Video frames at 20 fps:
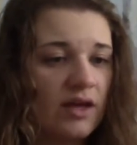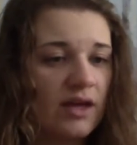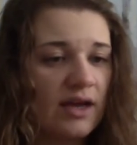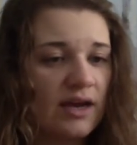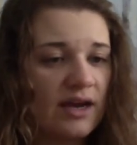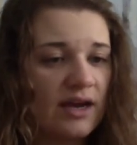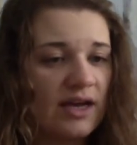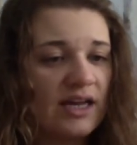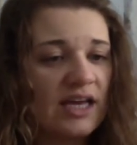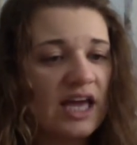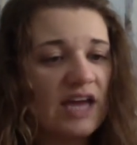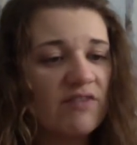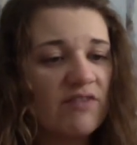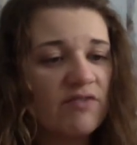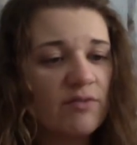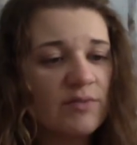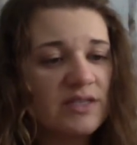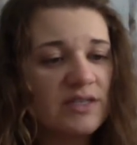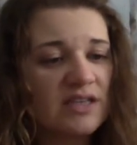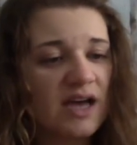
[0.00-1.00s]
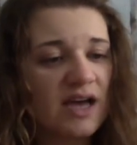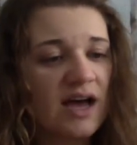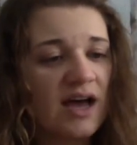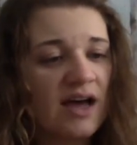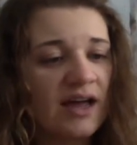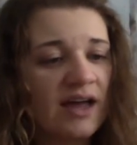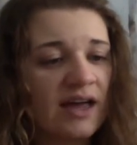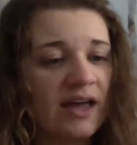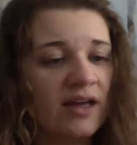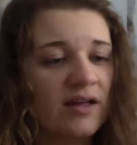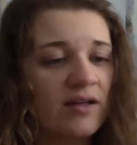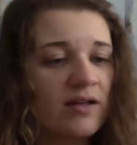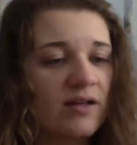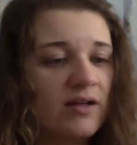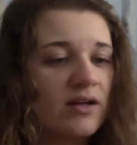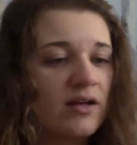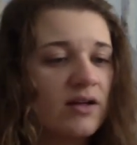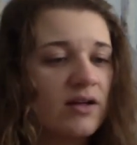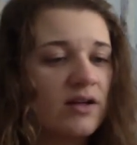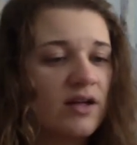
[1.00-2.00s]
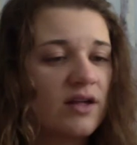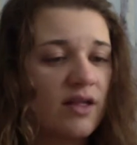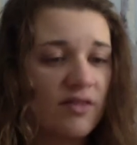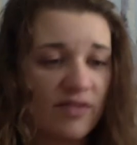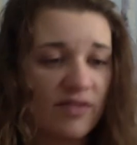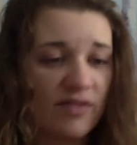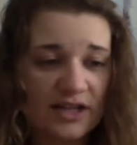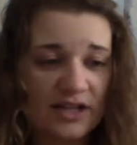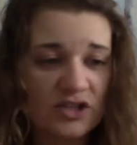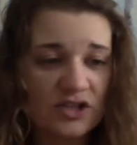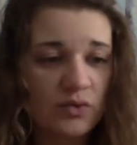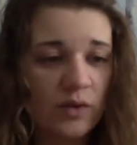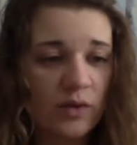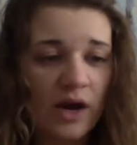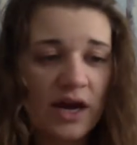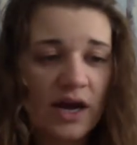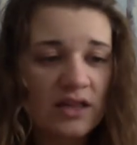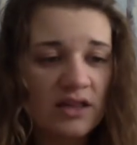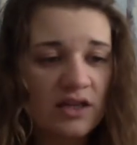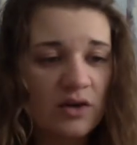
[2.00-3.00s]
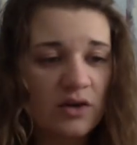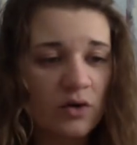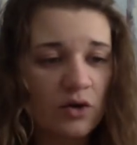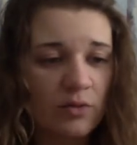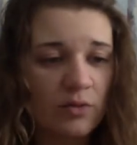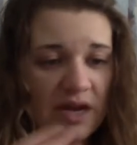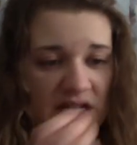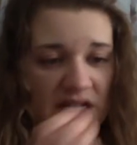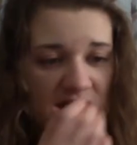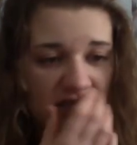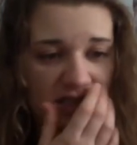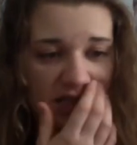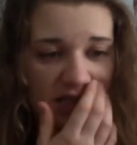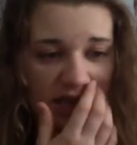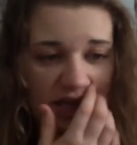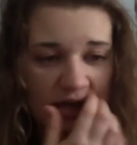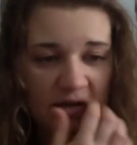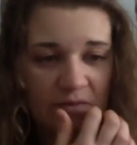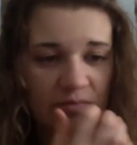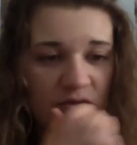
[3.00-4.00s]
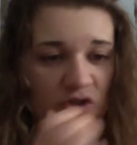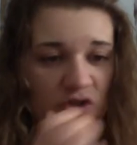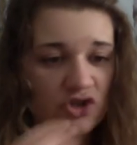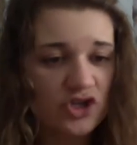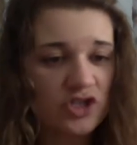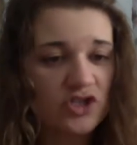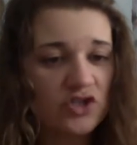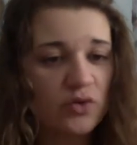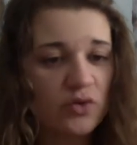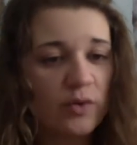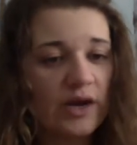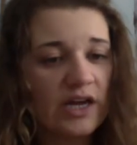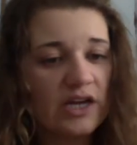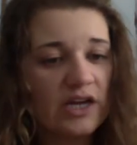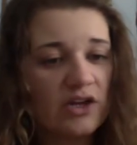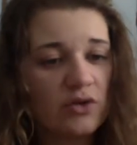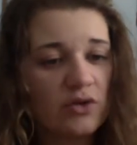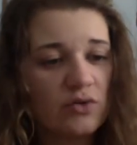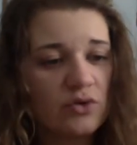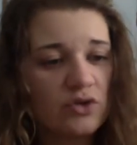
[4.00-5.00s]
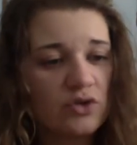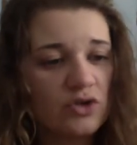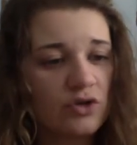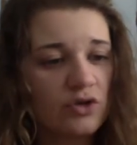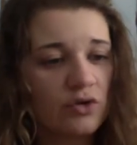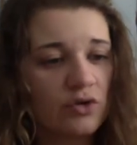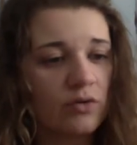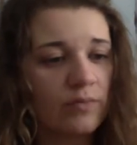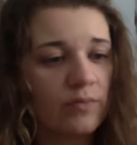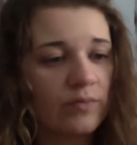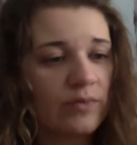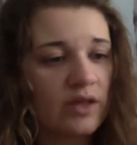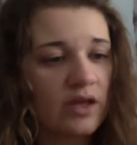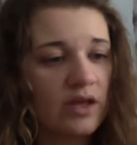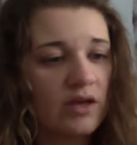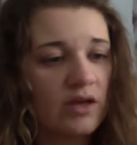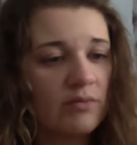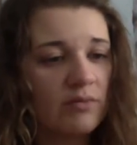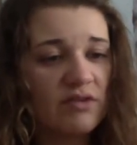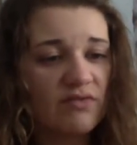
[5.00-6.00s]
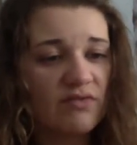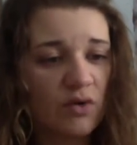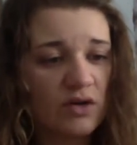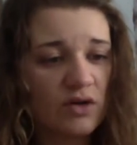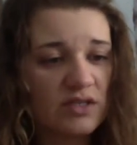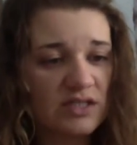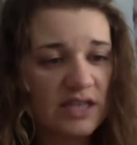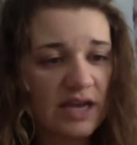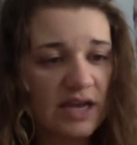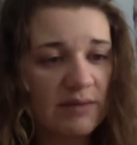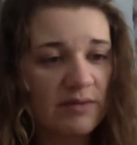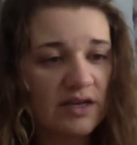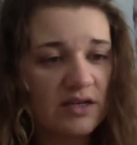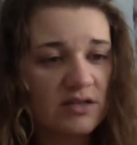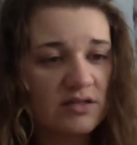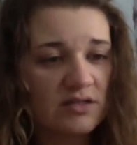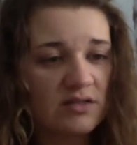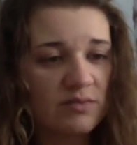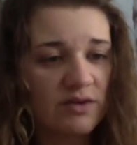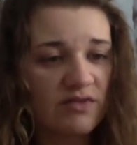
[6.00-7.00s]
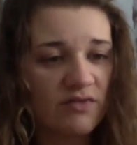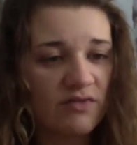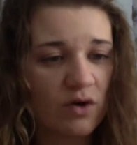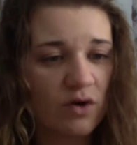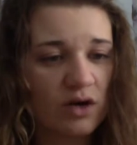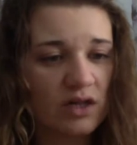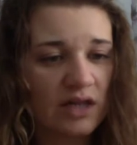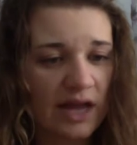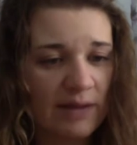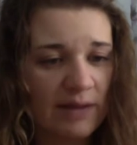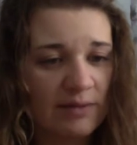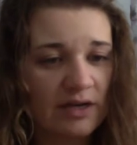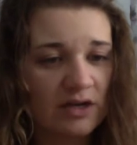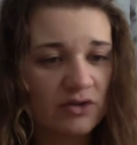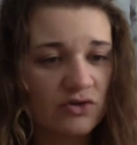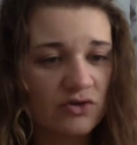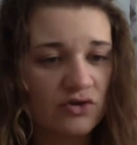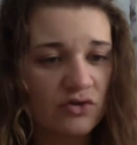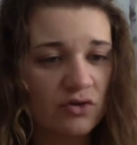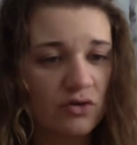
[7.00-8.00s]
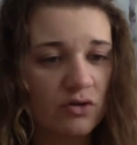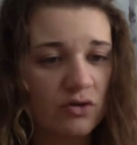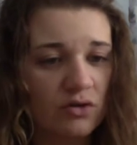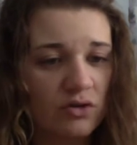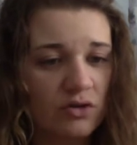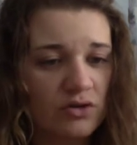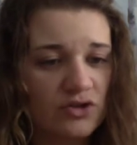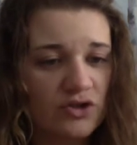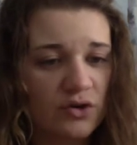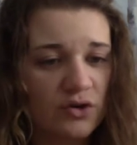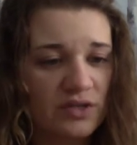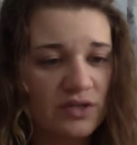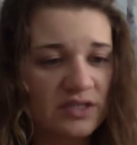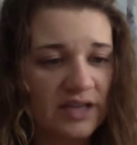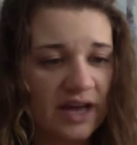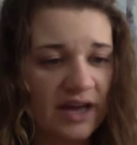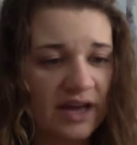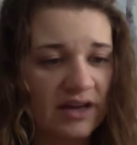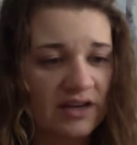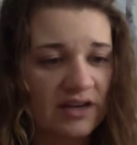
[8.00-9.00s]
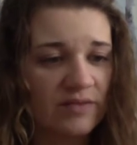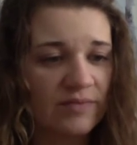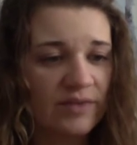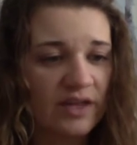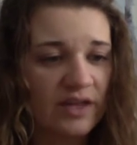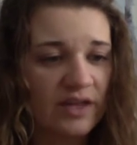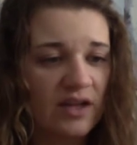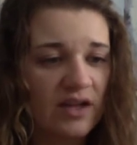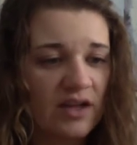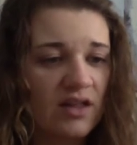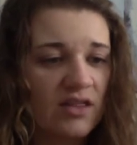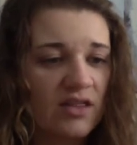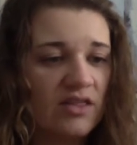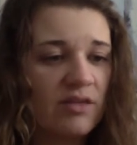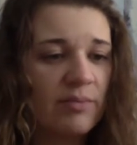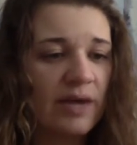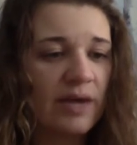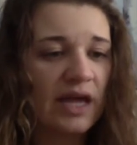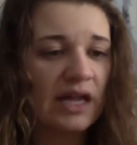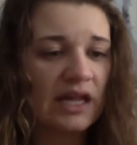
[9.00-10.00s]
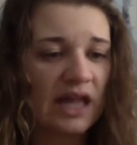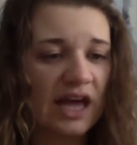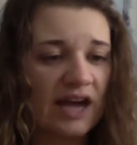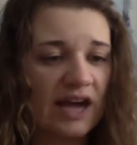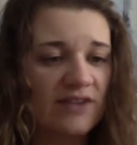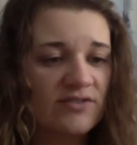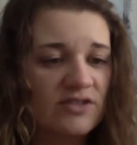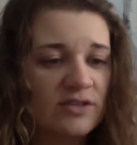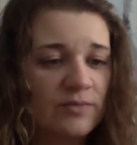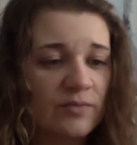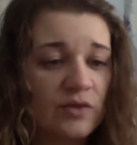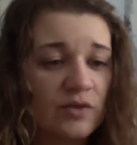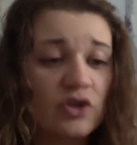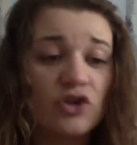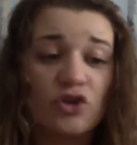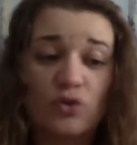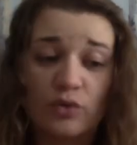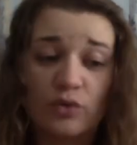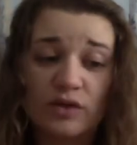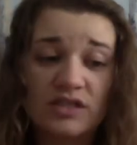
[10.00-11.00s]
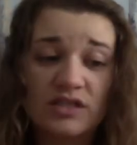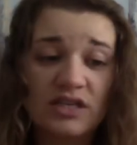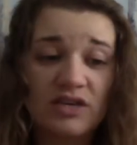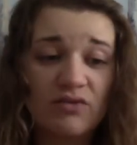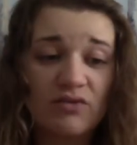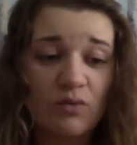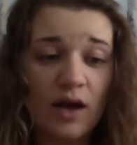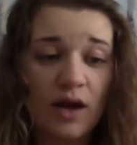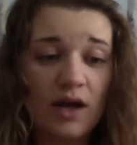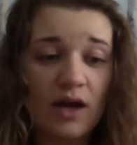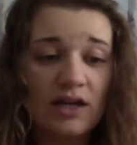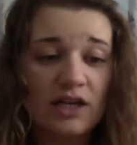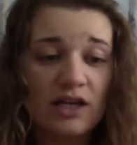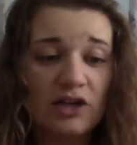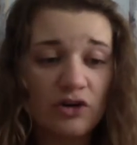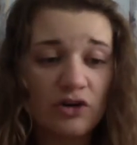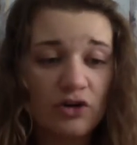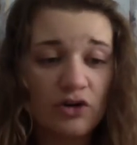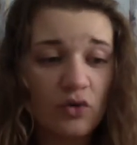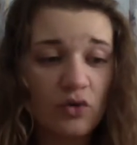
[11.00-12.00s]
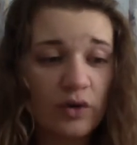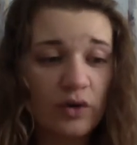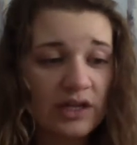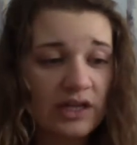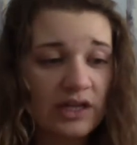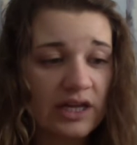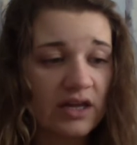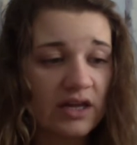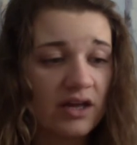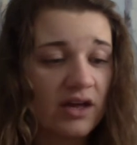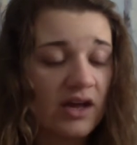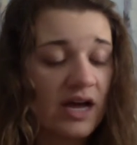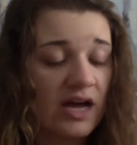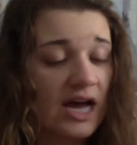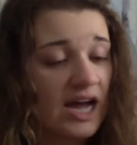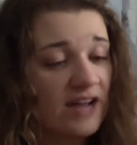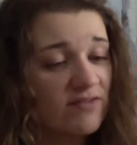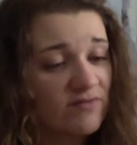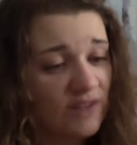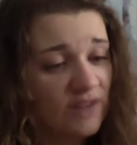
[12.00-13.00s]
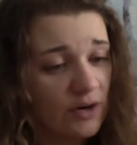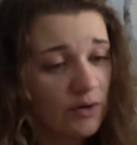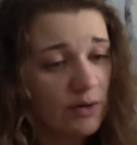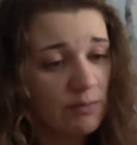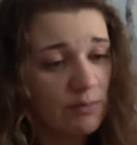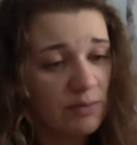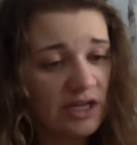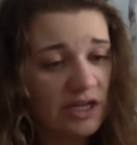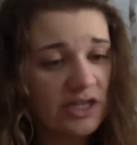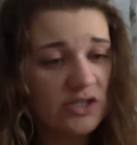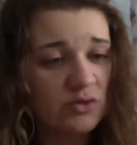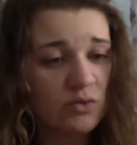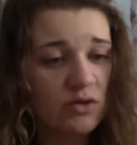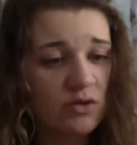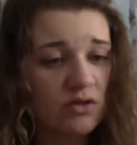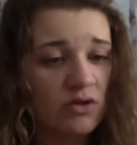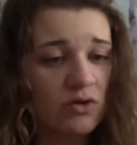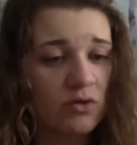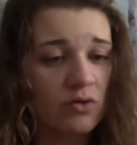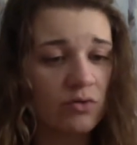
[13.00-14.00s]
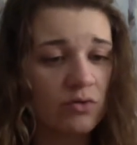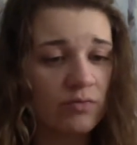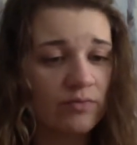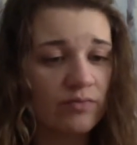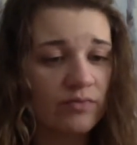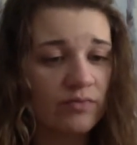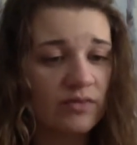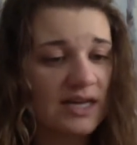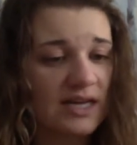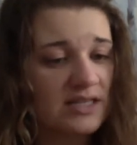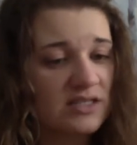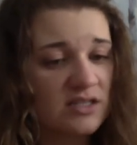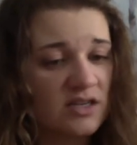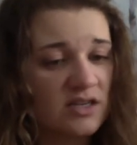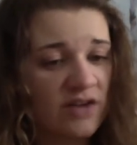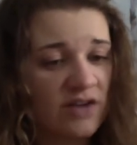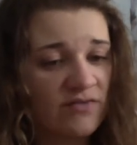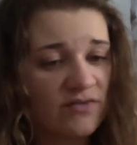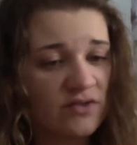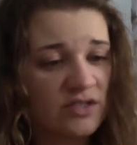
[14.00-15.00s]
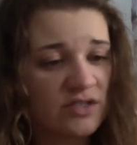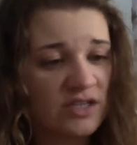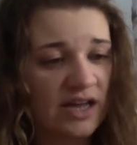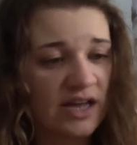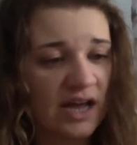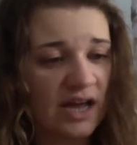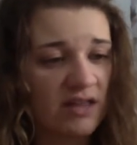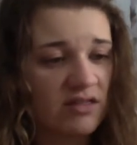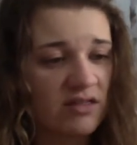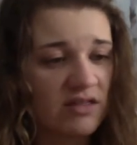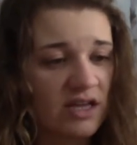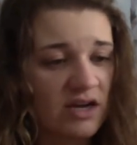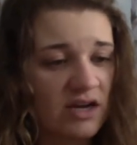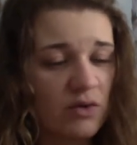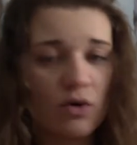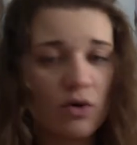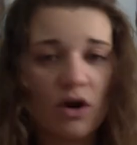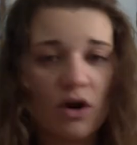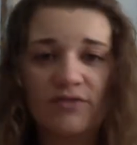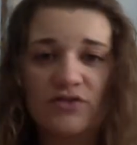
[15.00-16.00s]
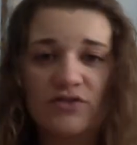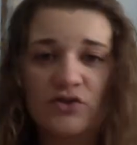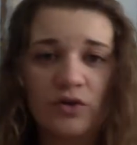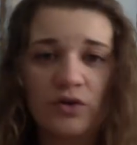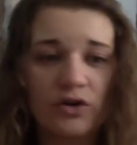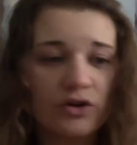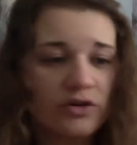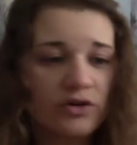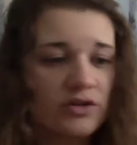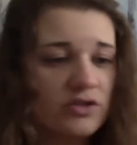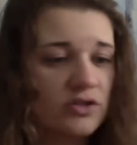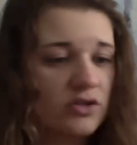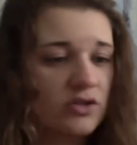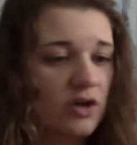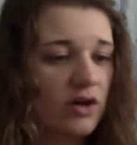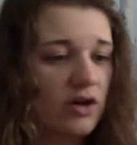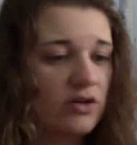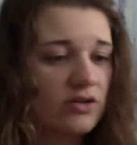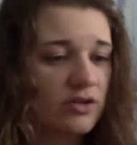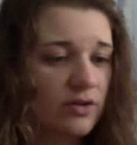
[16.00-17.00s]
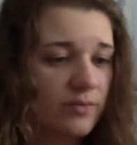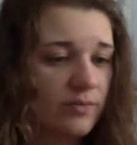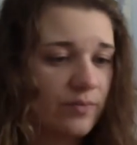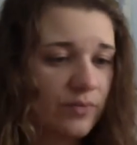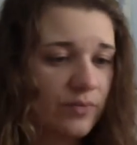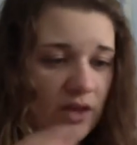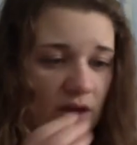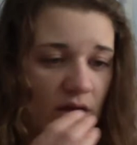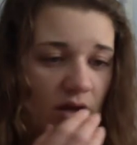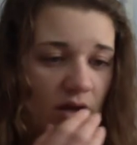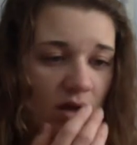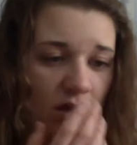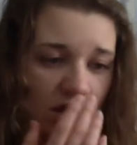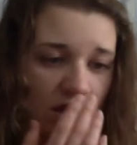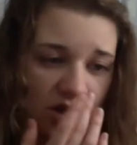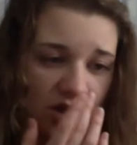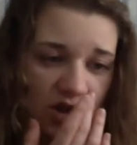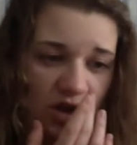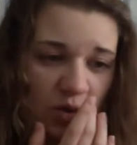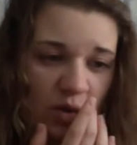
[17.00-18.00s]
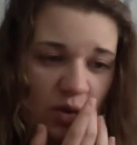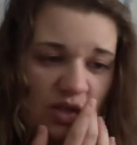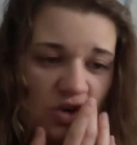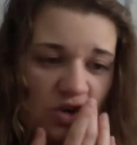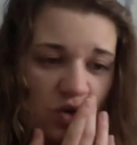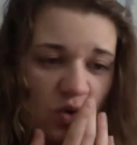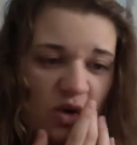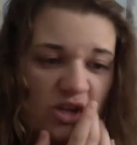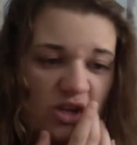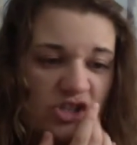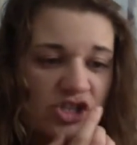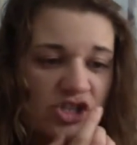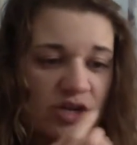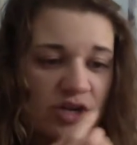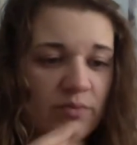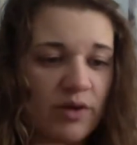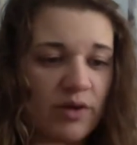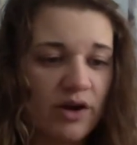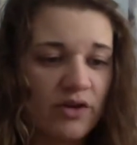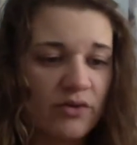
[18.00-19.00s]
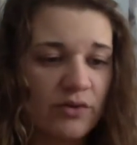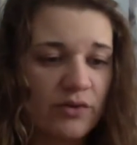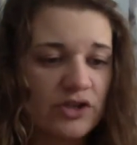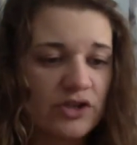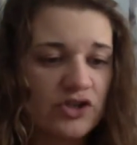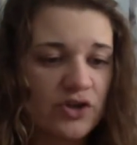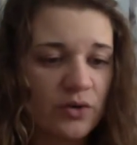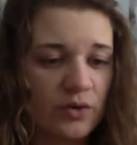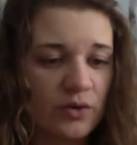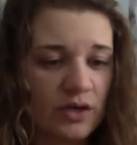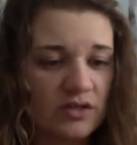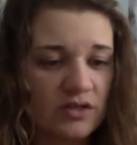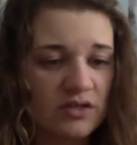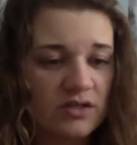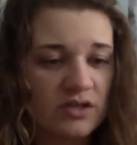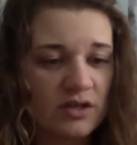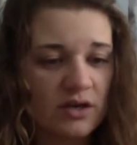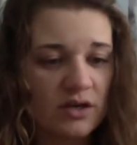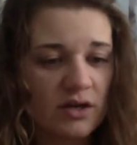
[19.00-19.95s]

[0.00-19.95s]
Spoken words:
And it came from the sky. That's right, the old man said, just the way it used to. Before sameness, before climate control, Jonas added. The man laughed. You receive well and learn quickly. I'm very pleased with you. That's enough for today, I think. We're off to a good start. There was a question bothering Jonas.